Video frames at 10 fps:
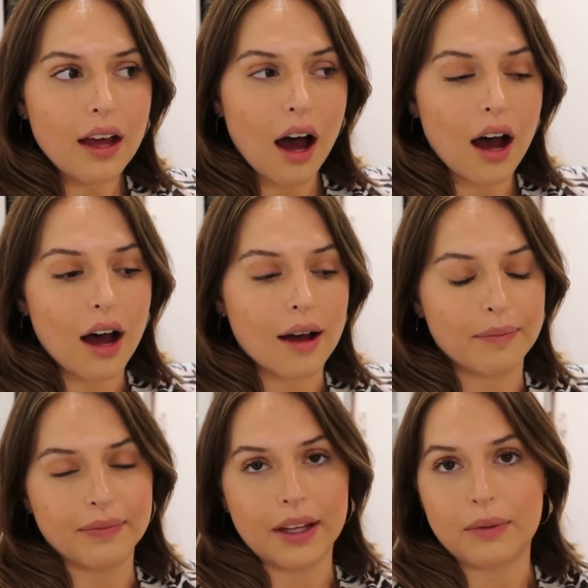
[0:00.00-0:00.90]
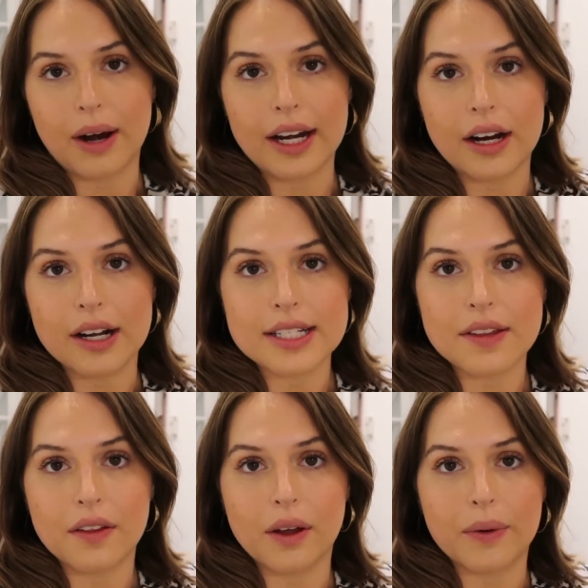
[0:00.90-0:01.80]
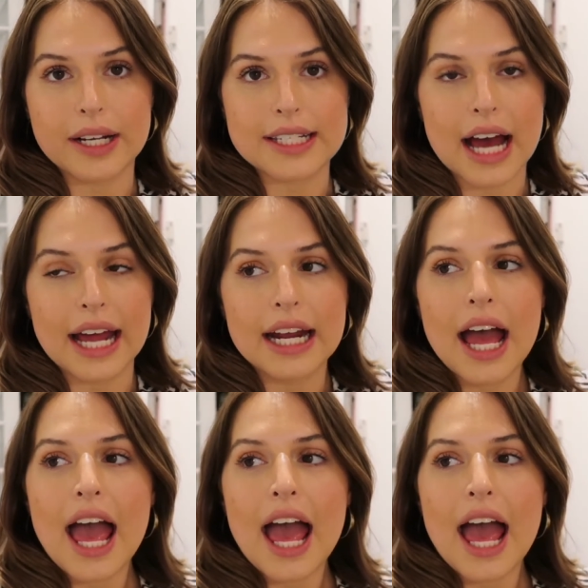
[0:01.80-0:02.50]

um, like right near us in the Lower East Side.